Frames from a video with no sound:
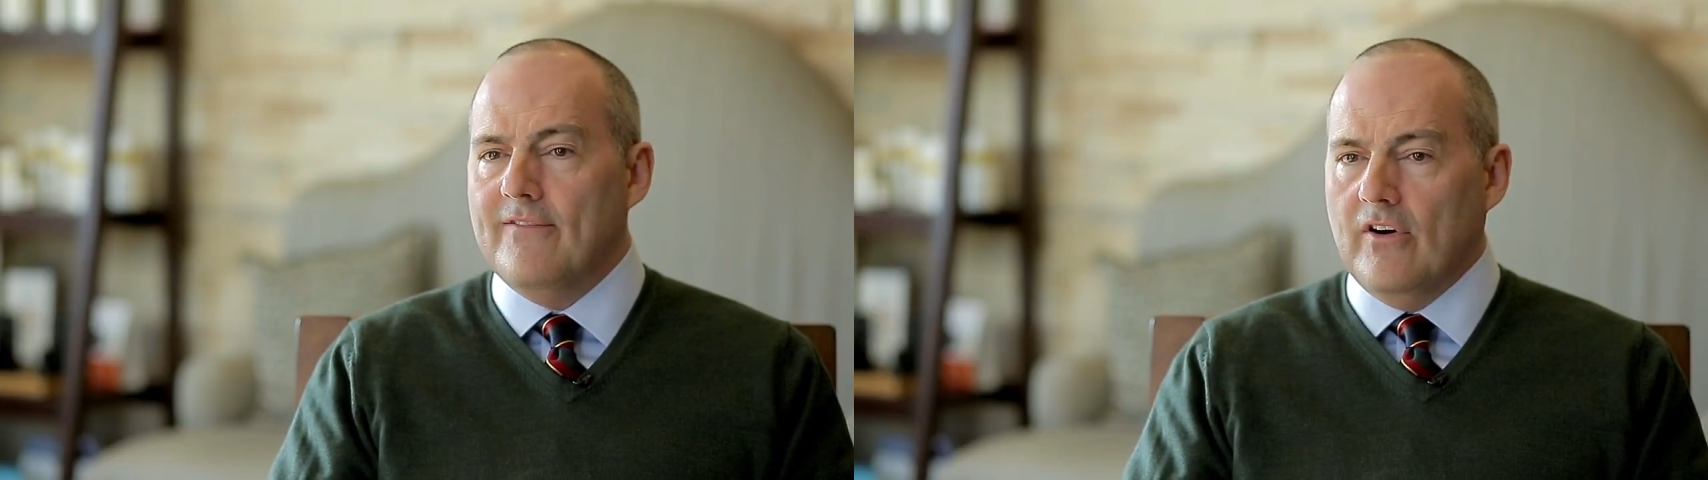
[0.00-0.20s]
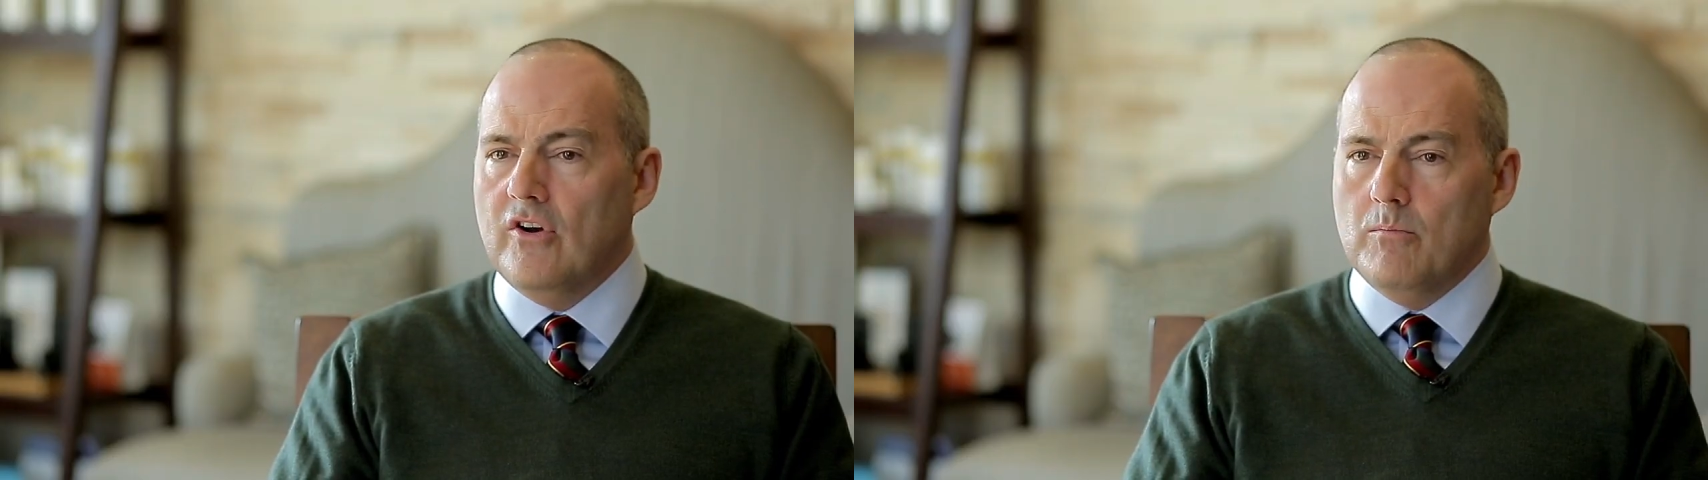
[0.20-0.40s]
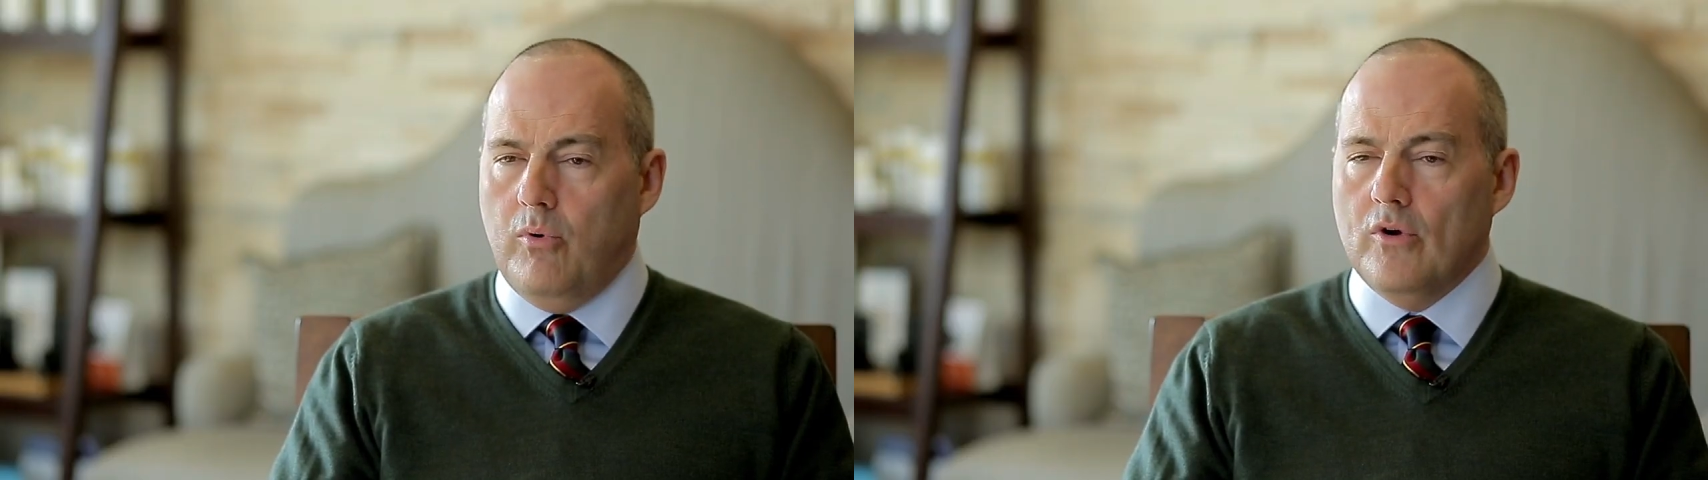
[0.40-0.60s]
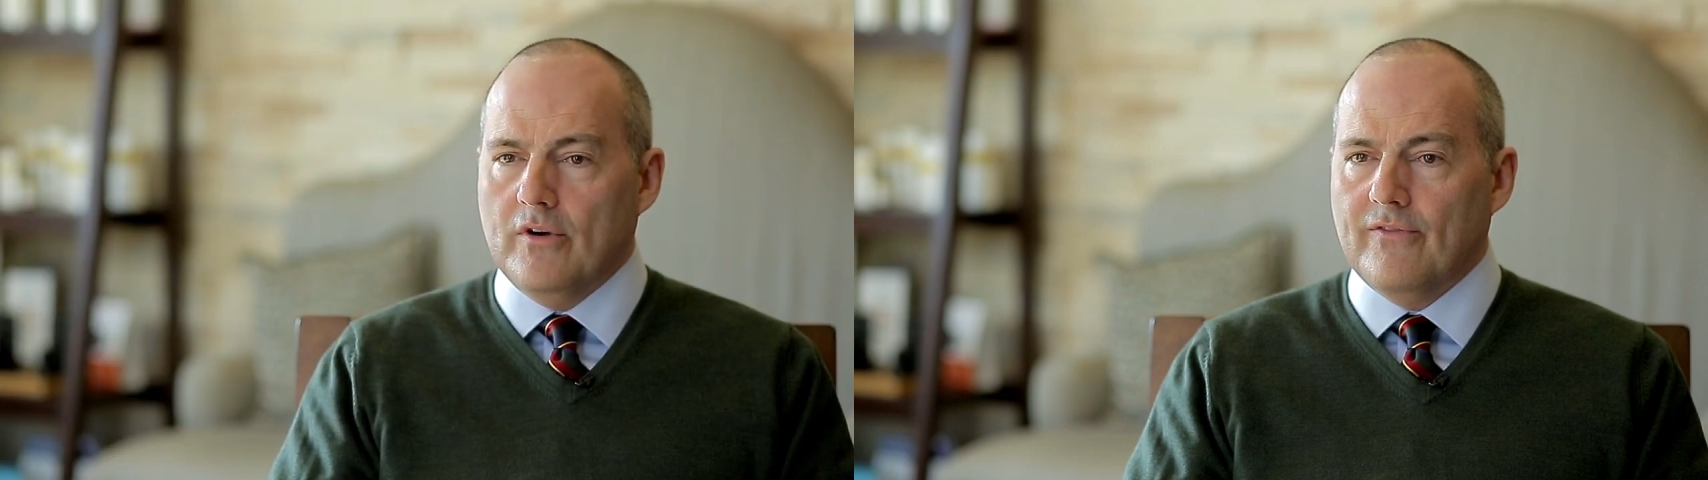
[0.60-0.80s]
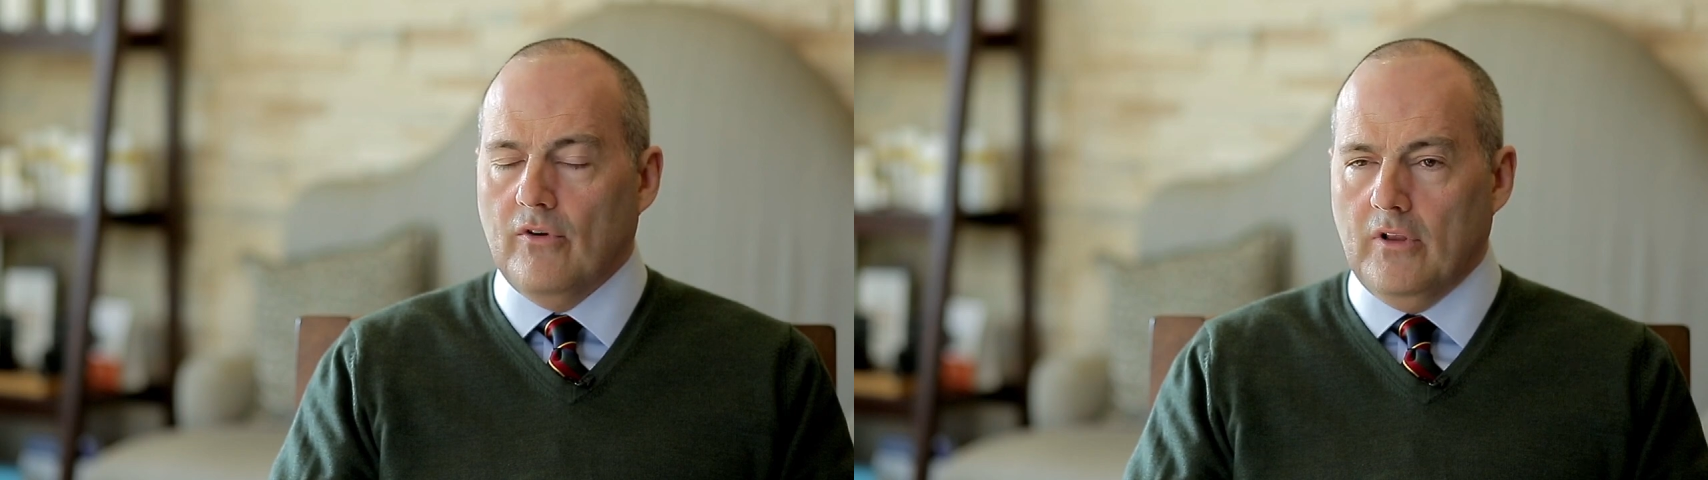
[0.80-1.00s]
Very
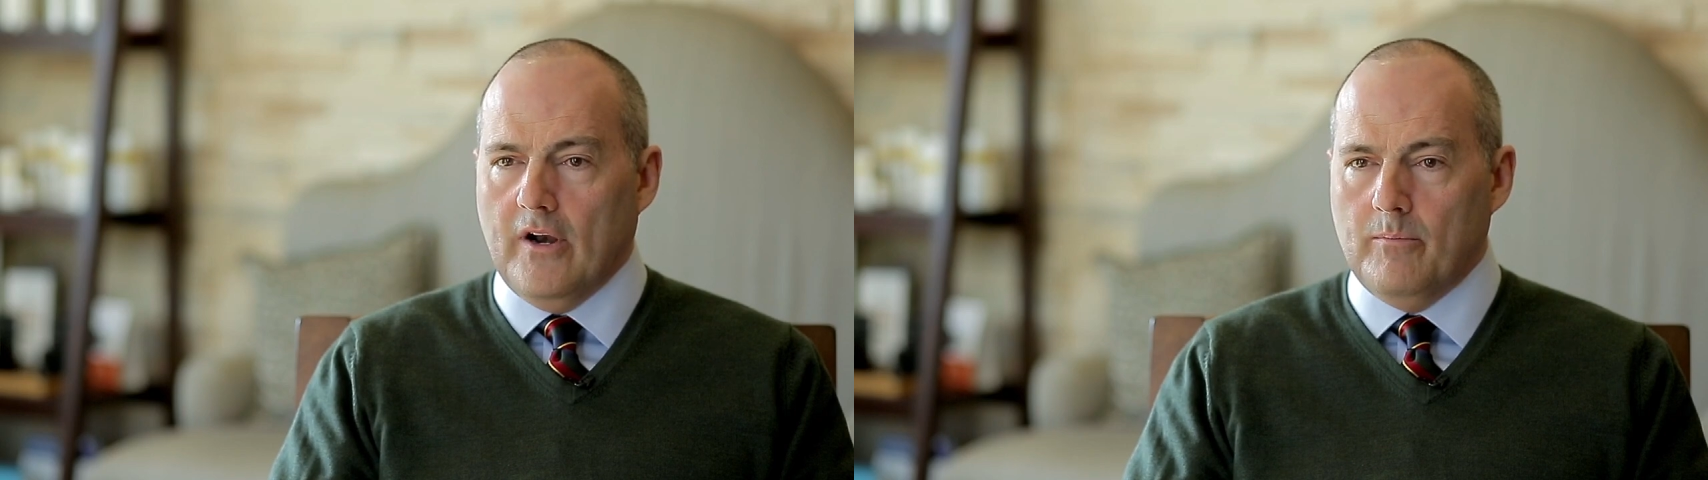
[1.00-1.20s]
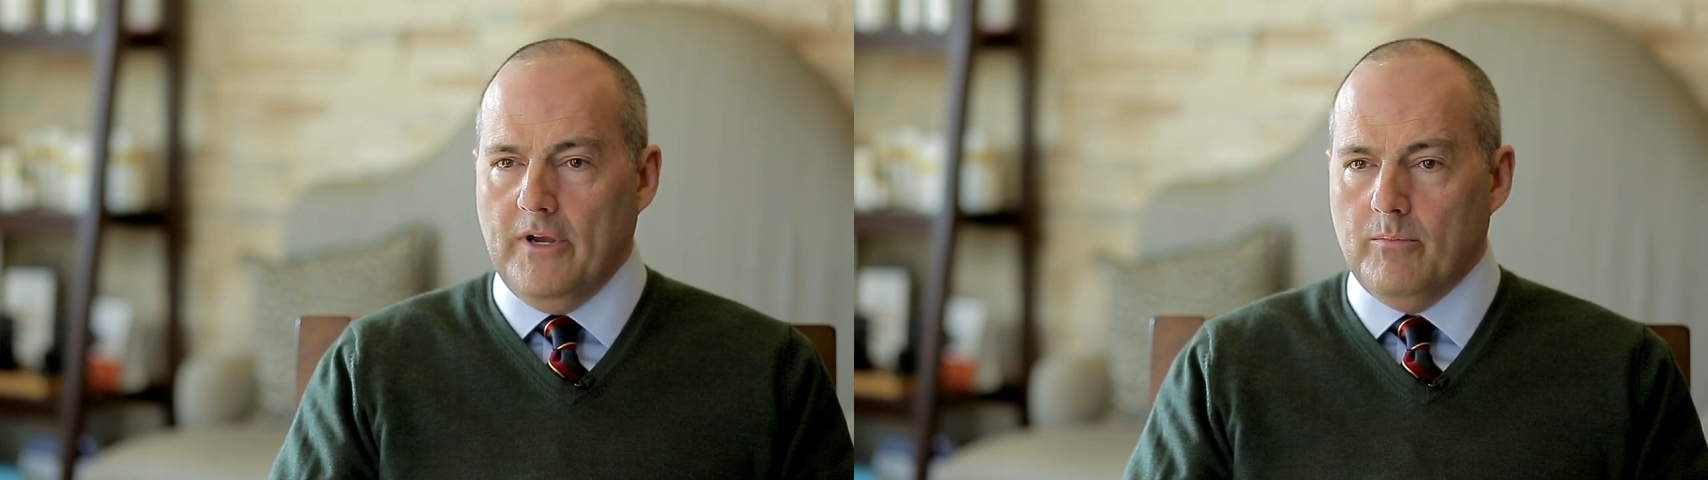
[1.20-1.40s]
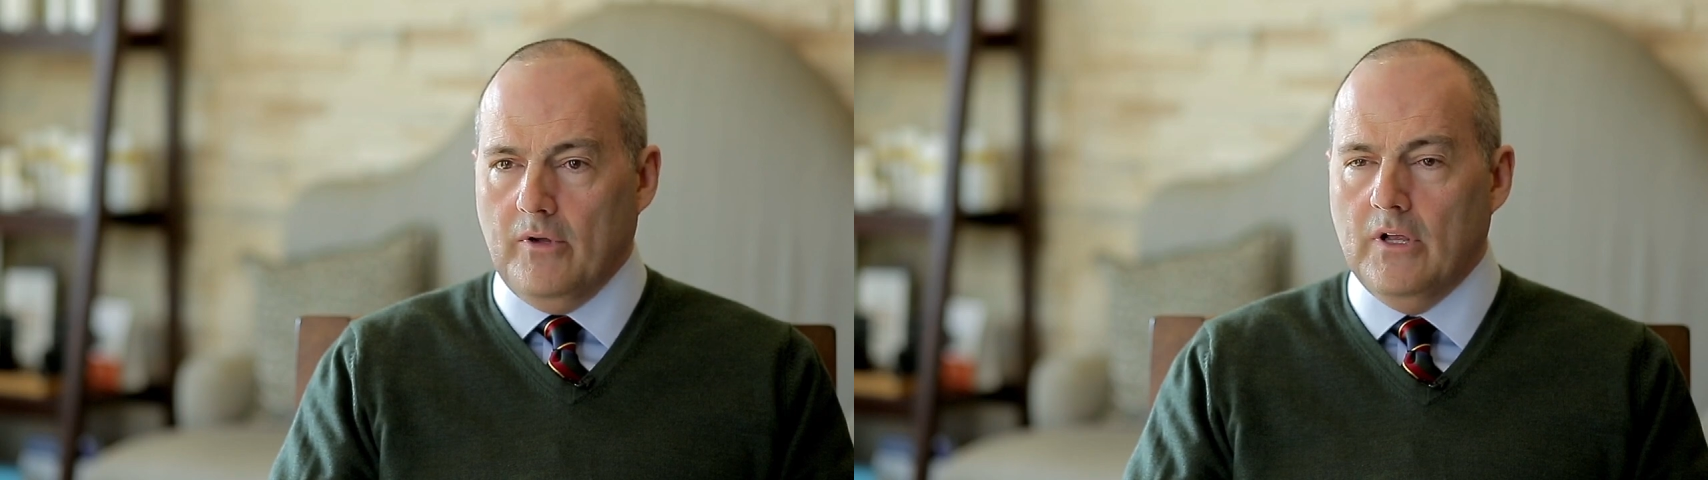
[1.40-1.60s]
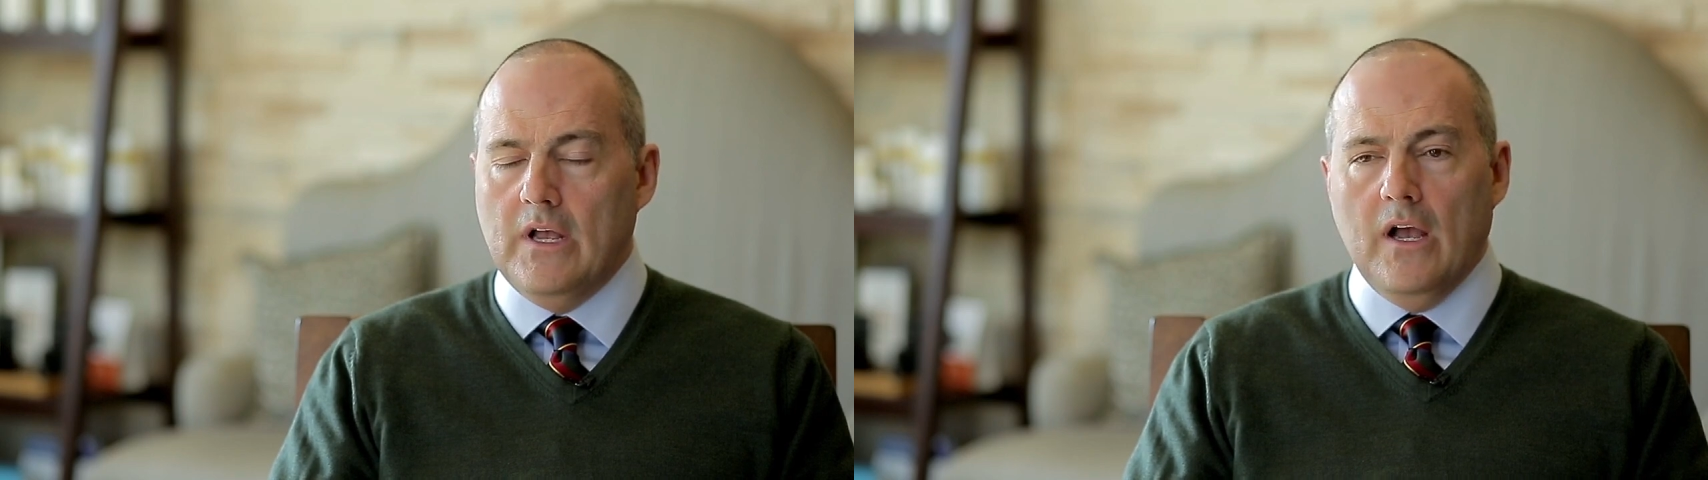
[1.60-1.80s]
important for a lot of people.